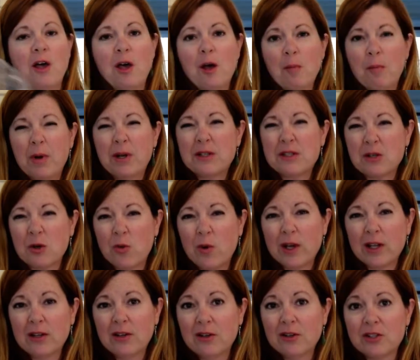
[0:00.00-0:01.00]
But it's a
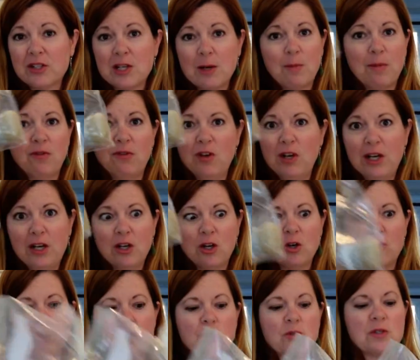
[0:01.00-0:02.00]
quick little tip if you need to
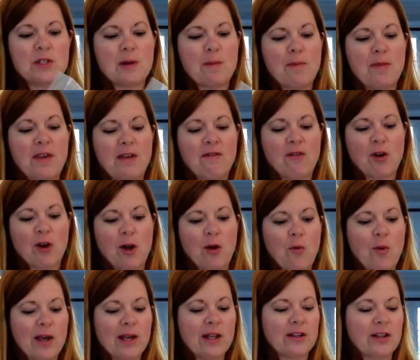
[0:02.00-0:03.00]
go do something very
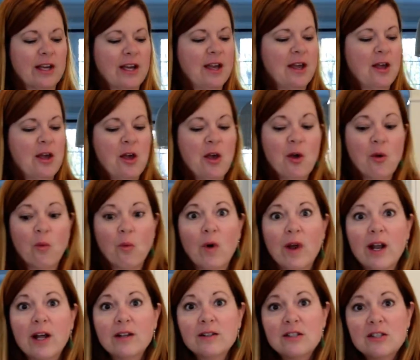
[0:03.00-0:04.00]
quickly.
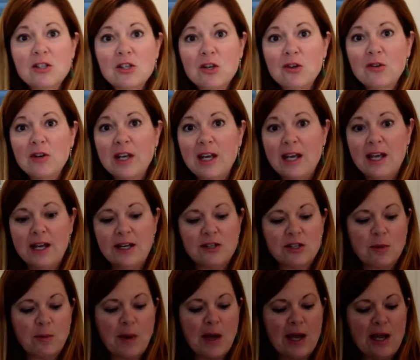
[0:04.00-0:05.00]
What else do you need
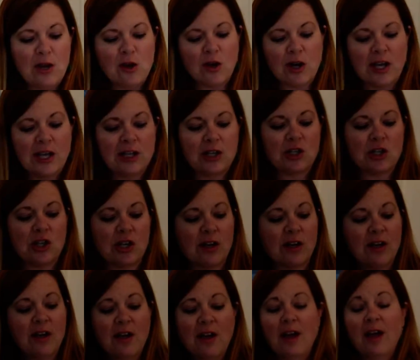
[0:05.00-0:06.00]
to paint your kitchen?
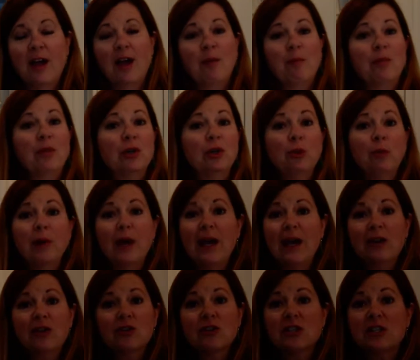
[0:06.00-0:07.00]
Blue
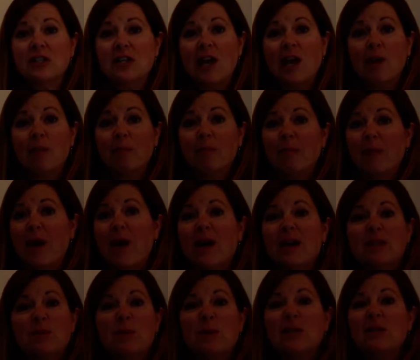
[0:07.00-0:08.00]
painter's tape. My
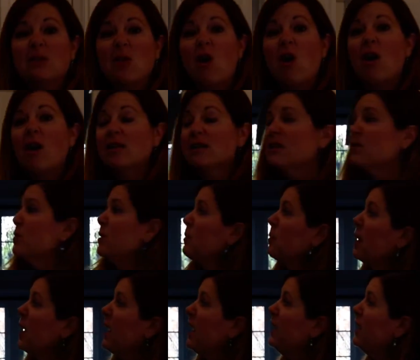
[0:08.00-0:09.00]
husband is awesome at
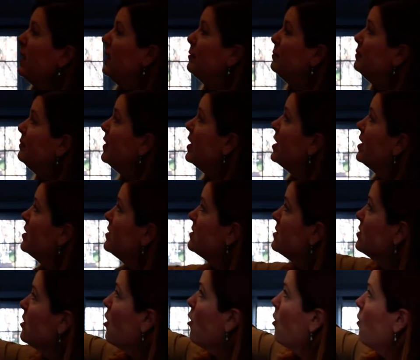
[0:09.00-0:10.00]
painting.
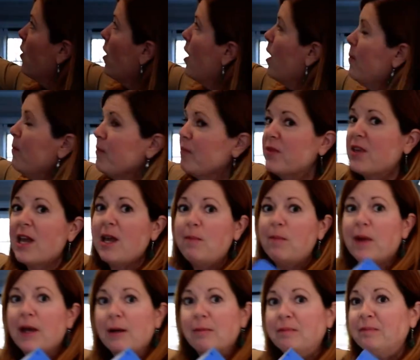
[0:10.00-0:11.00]
So
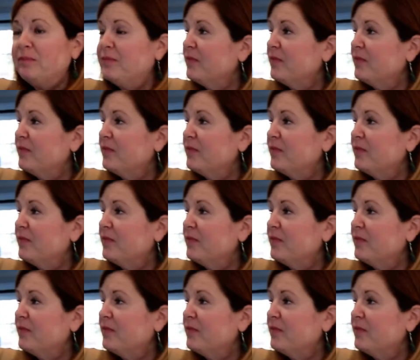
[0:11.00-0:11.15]
taping.